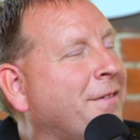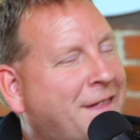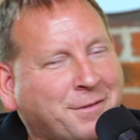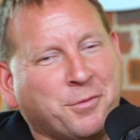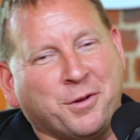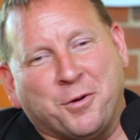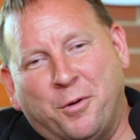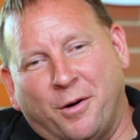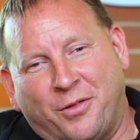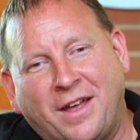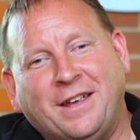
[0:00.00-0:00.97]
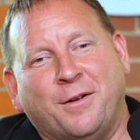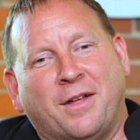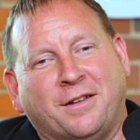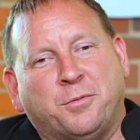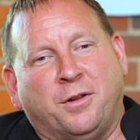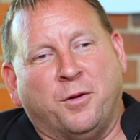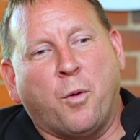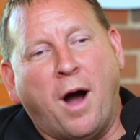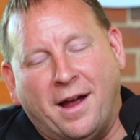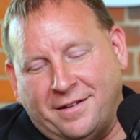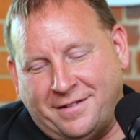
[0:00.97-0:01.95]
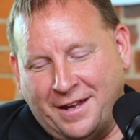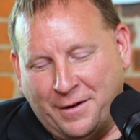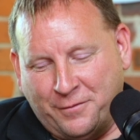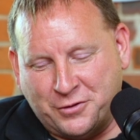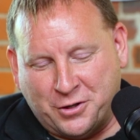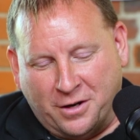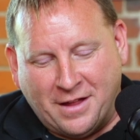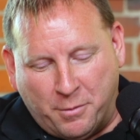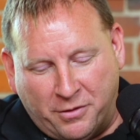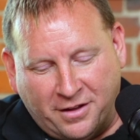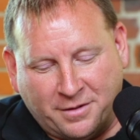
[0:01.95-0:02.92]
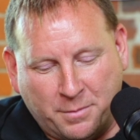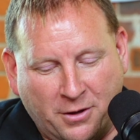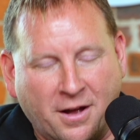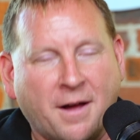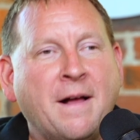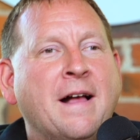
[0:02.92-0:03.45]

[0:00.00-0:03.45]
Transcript: That's really cool. Thank you. That's really wise. Thank you for sharing that with us, Amelia.